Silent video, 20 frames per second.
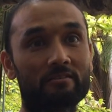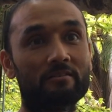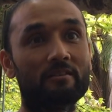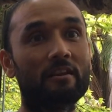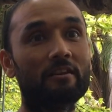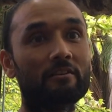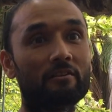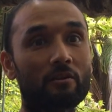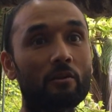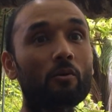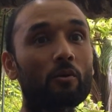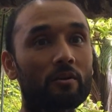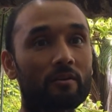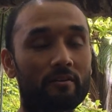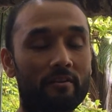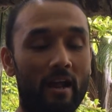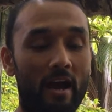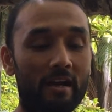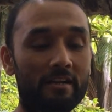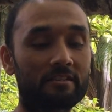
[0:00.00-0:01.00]
didn't look
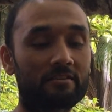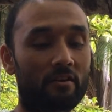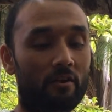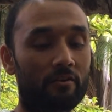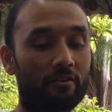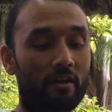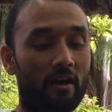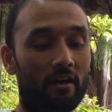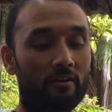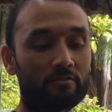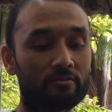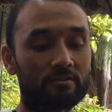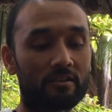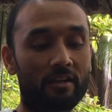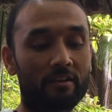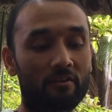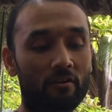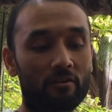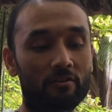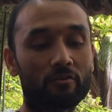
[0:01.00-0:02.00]
nice on the
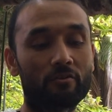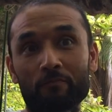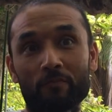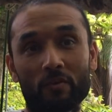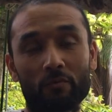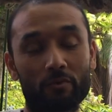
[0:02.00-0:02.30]
outside although